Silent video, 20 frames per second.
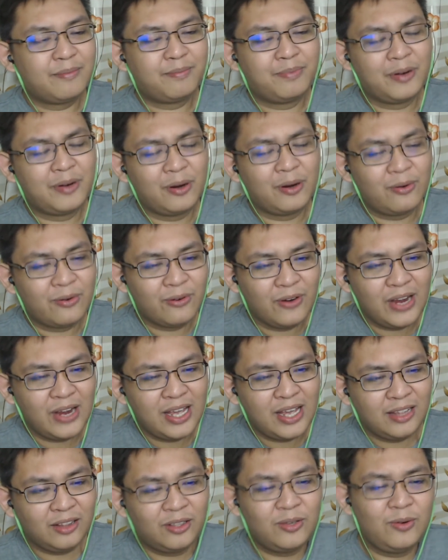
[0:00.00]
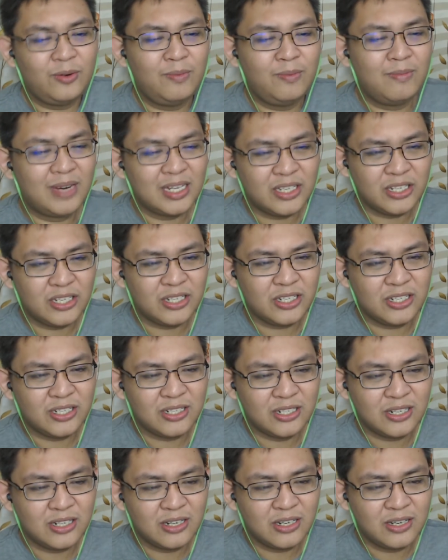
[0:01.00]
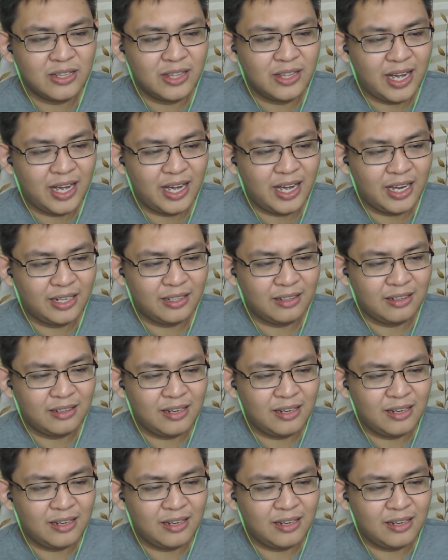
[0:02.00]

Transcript: procreate too much that